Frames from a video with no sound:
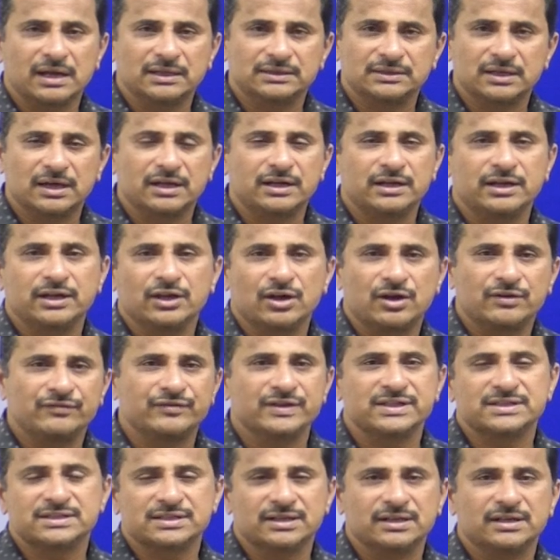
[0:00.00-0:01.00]
authority
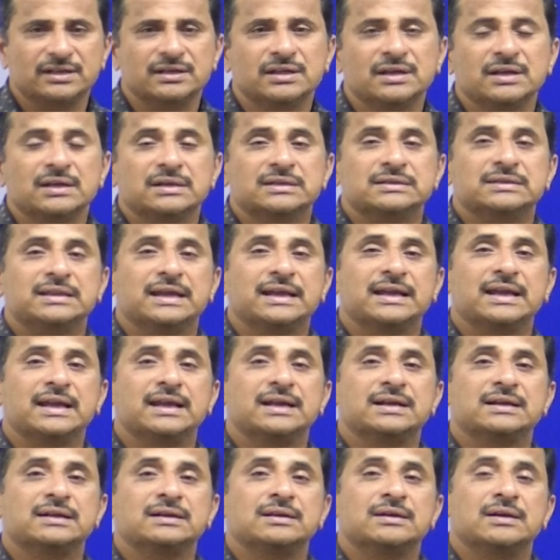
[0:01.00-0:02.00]
officer, they
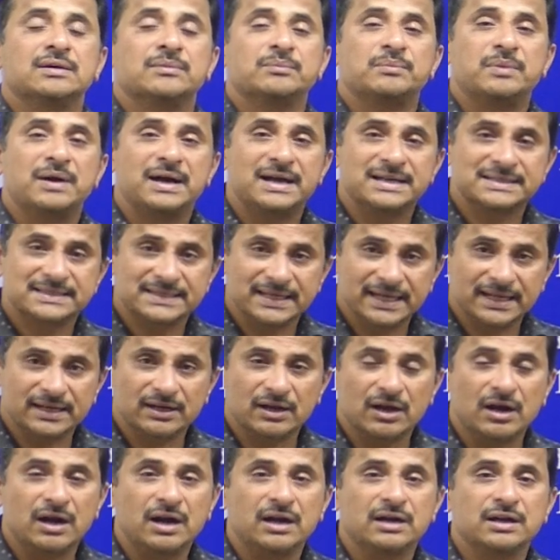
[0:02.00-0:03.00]
can pass an
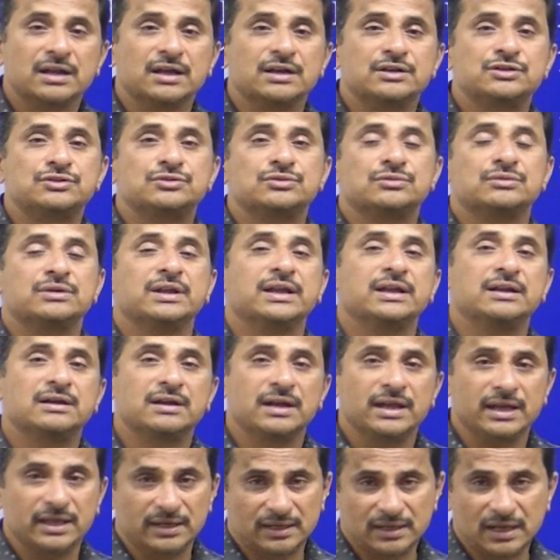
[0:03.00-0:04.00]
order to
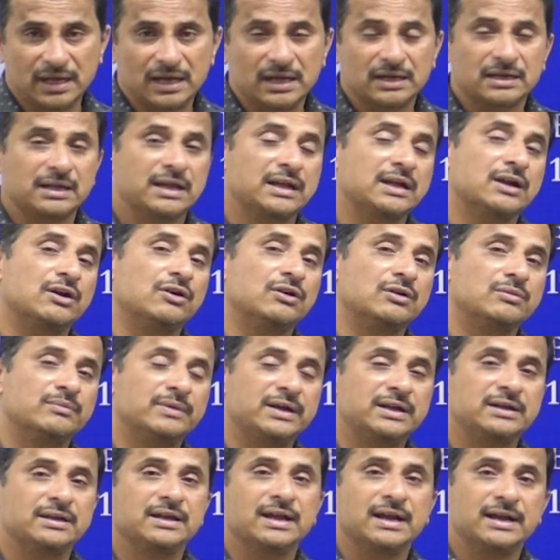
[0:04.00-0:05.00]
declare, or a
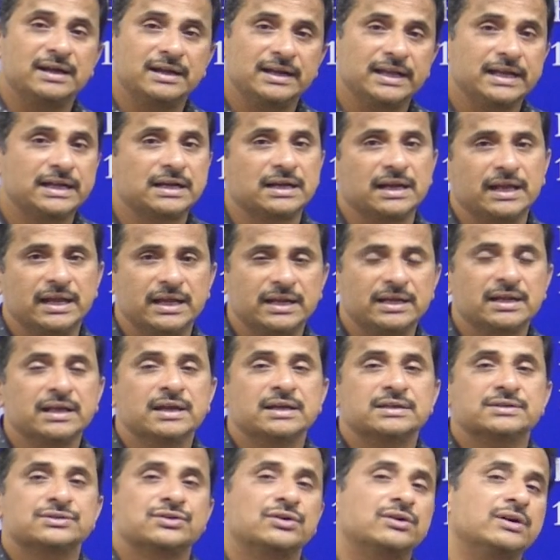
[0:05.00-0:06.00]
government can declare,
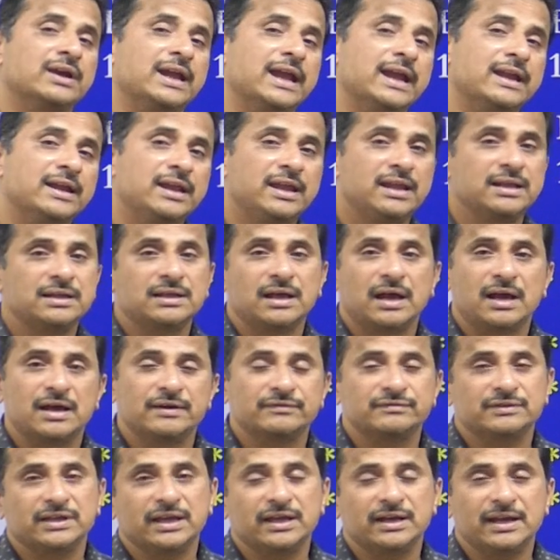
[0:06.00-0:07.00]
so any
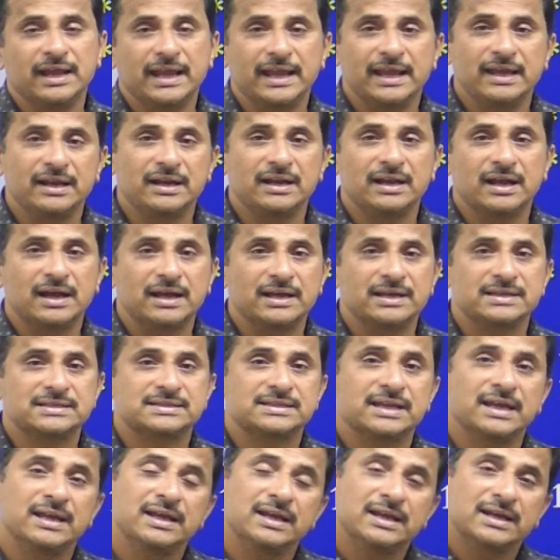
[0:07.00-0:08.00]
of their area
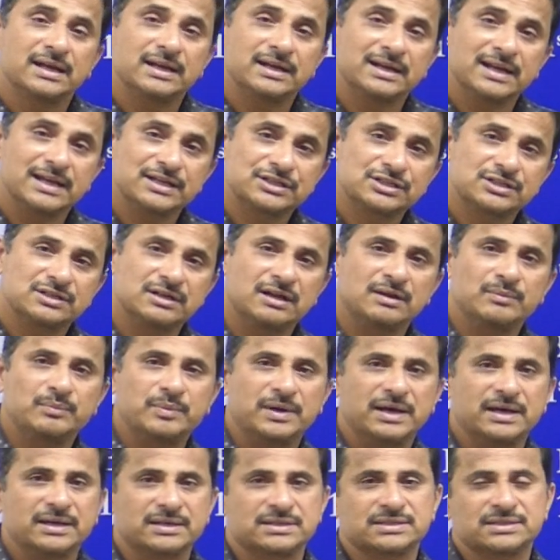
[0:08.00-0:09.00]
is a national
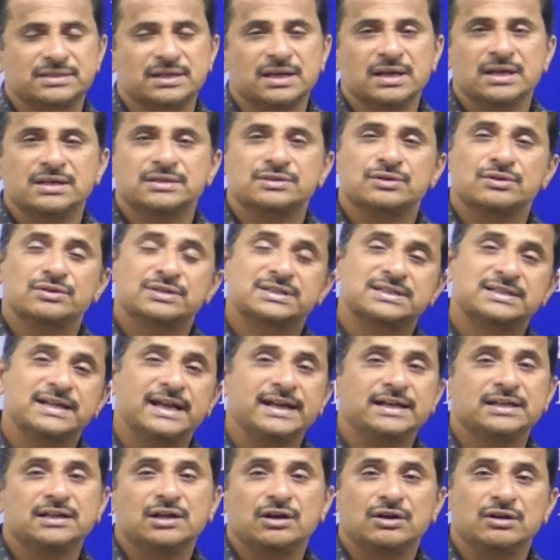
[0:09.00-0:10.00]
parks. So
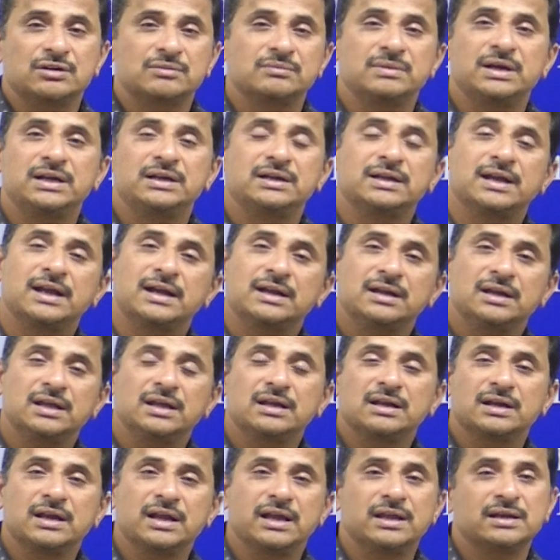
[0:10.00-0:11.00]
state government can
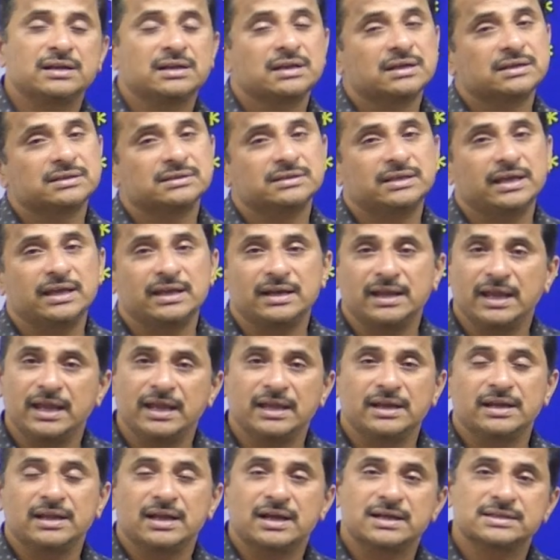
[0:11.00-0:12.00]
declare their
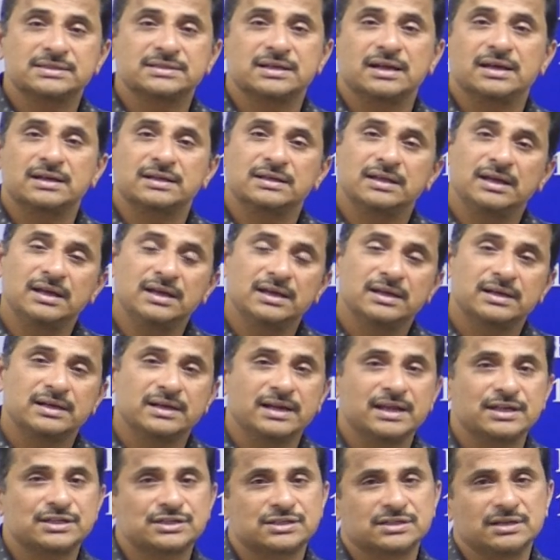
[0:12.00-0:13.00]
areas are the
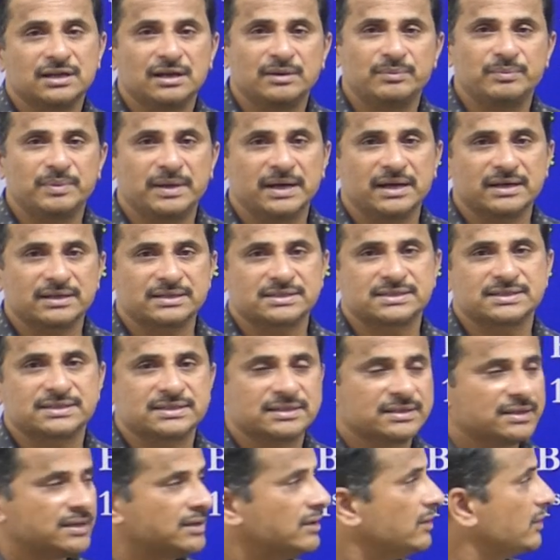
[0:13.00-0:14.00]
national
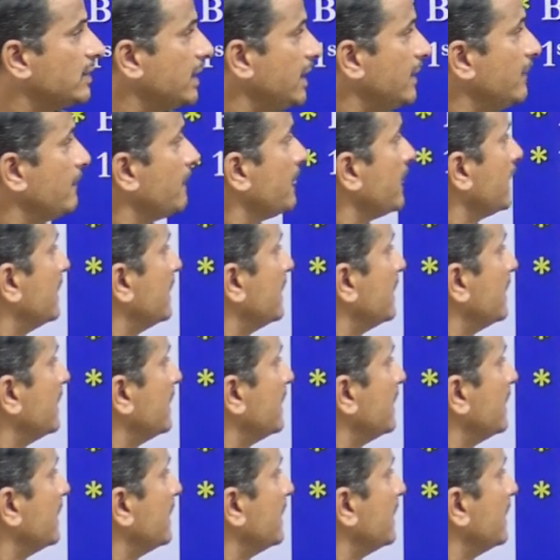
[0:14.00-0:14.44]
parks. Okay,